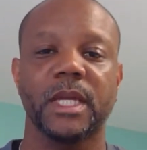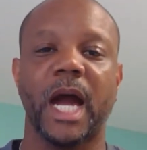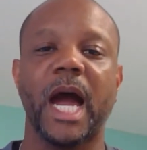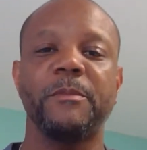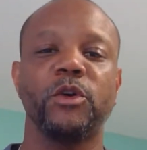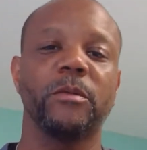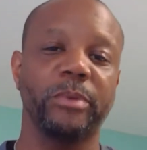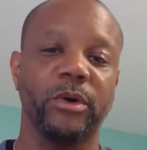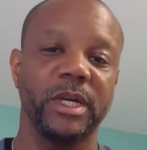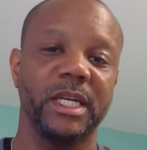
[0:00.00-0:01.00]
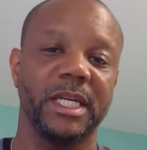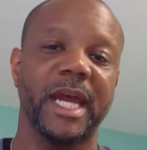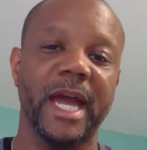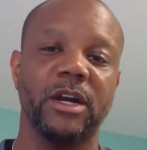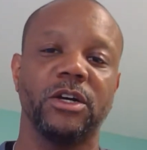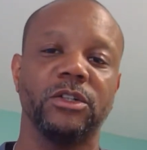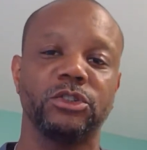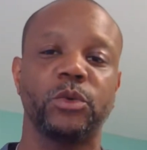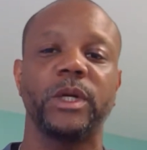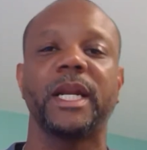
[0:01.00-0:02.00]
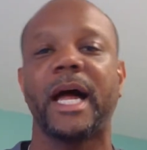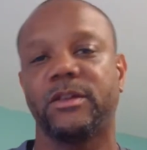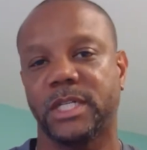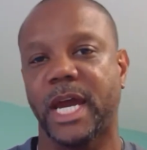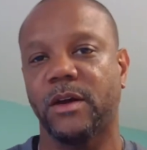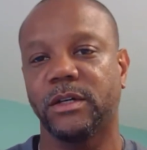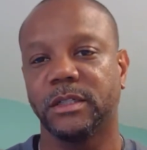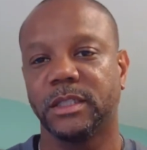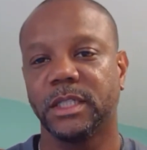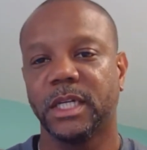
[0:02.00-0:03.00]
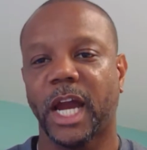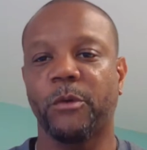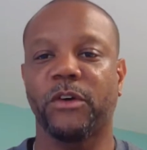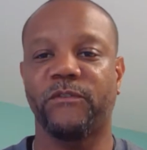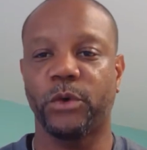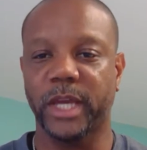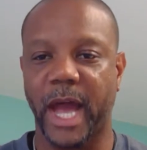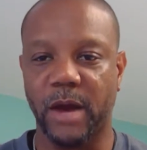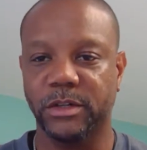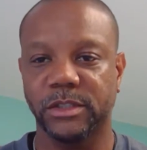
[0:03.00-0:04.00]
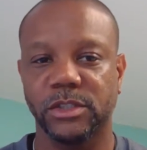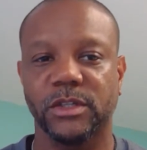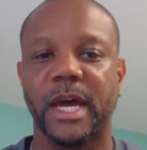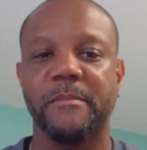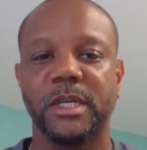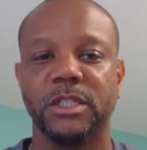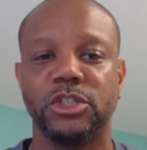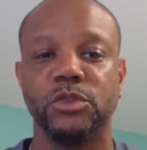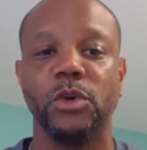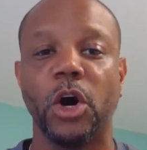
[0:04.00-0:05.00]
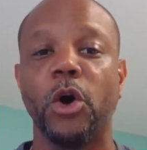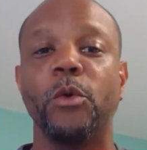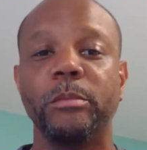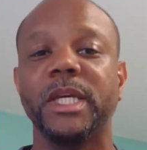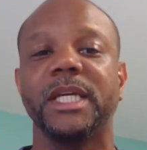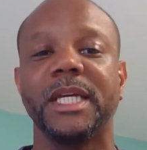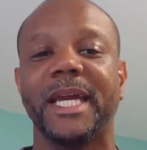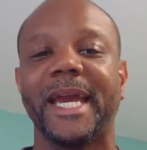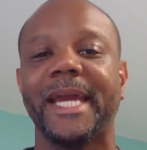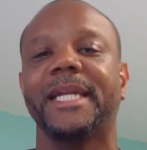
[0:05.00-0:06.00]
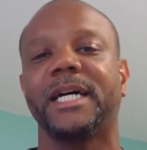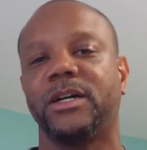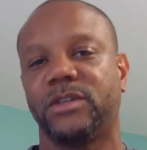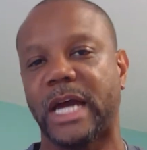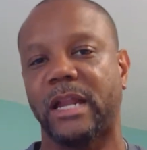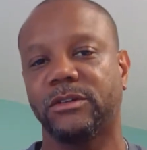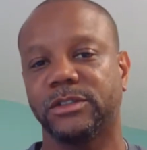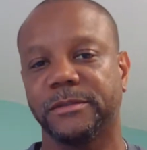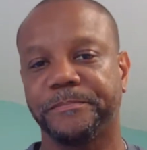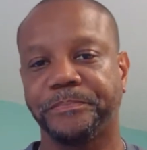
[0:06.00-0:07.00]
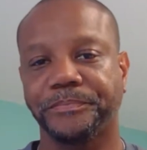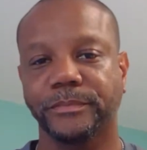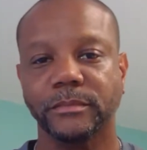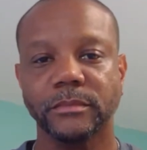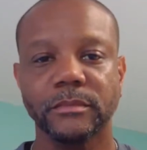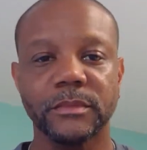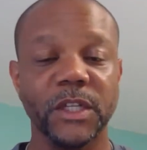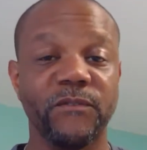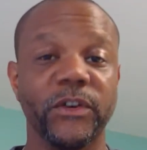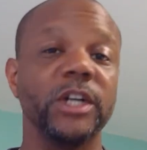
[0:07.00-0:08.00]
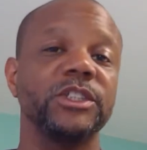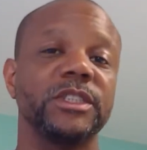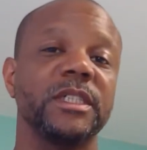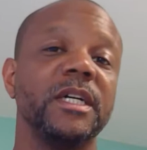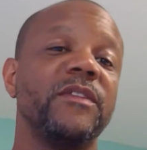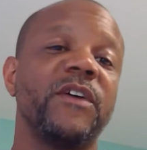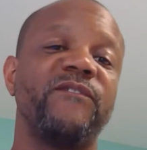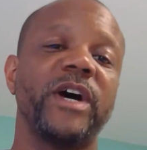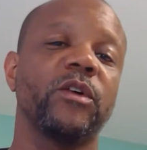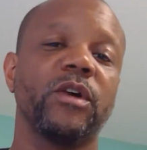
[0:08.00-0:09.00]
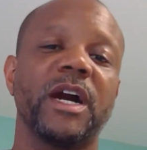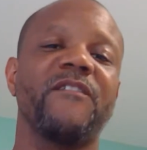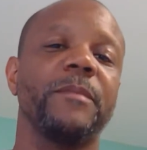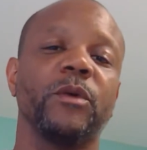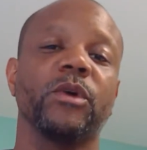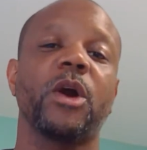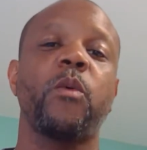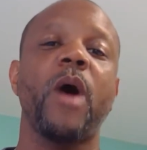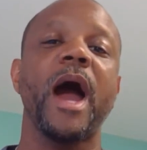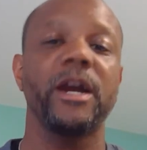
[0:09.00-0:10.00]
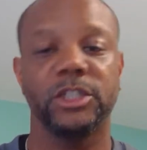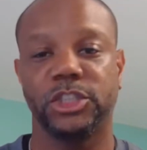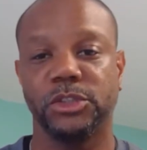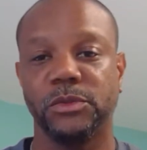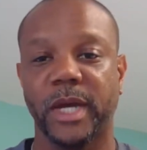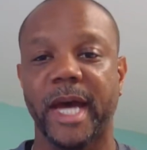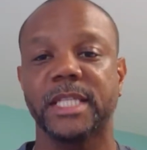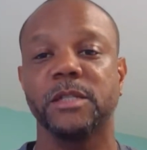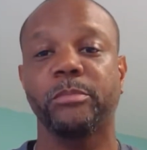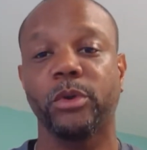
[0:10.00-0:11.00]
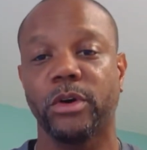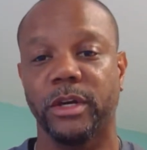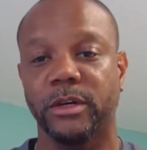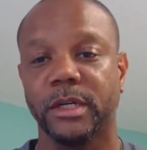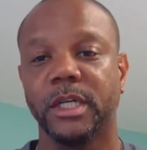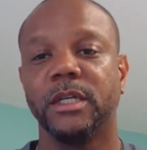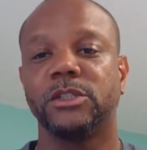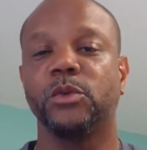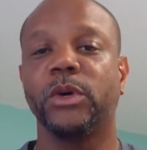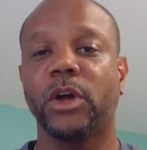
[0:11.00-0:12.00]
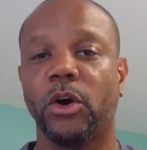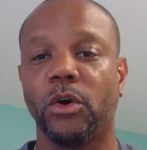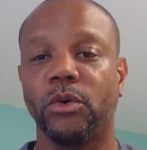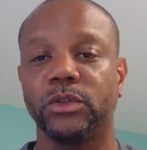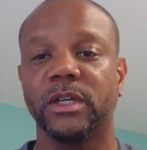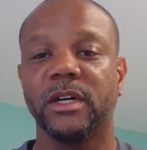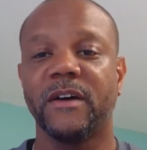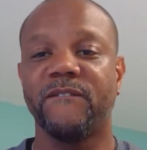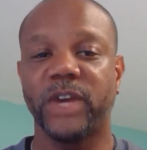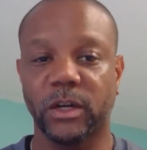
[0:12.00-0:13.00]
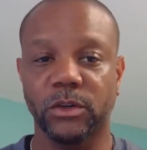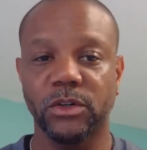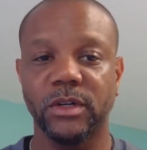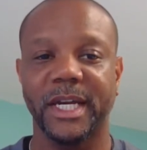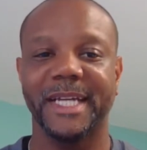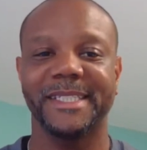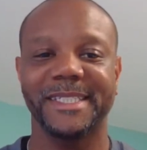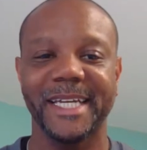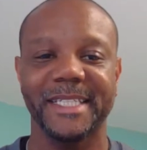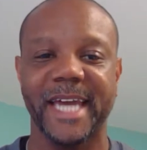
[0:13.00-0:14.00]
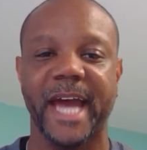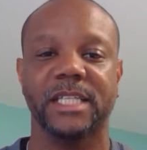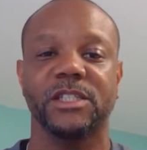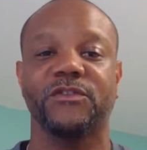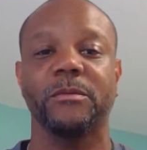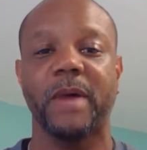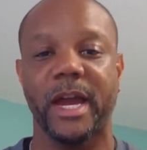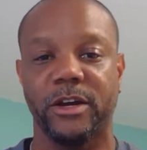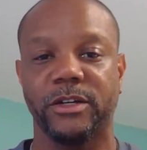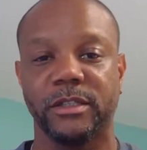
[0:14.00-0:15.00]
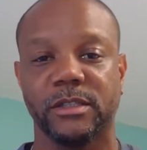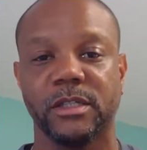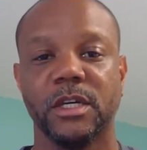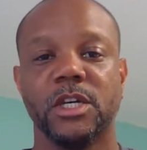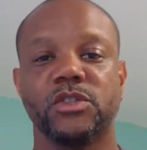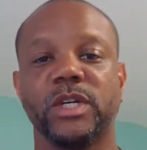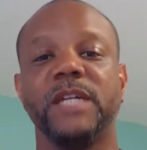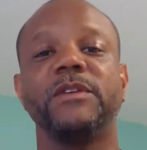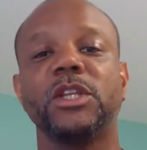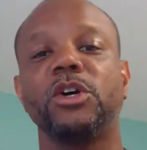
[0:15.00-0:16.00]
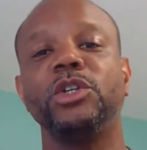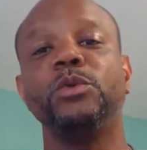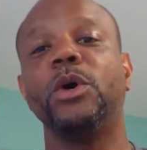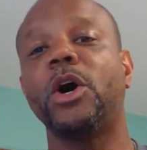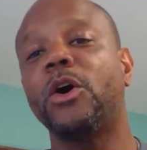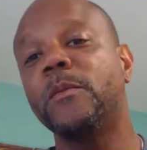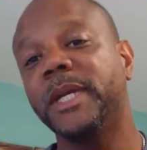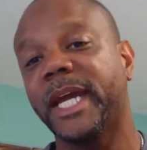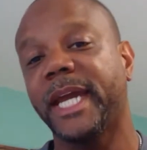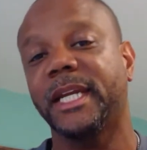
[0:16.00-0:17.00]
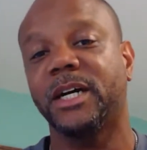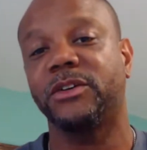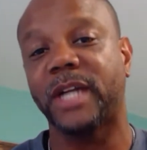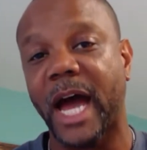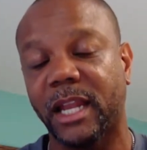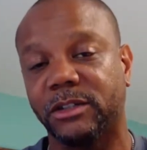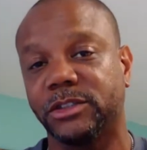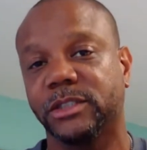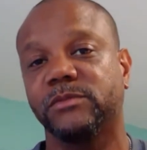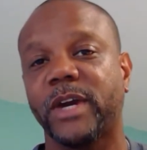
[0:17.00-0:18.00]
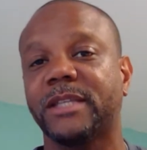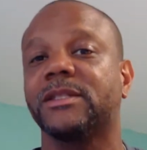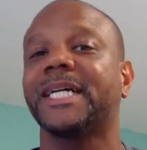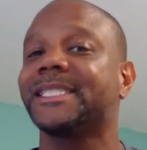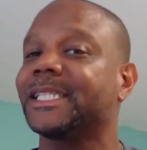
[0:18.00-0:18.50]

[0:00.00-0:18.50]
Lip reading: I'm your employee and I earn $20 an hour. I work 40 hours, so that means you owe me $800. First, the federal government requires you as an employer to withhold federal and state taxes from my earnings. So even though you owe me $800, right? So that's an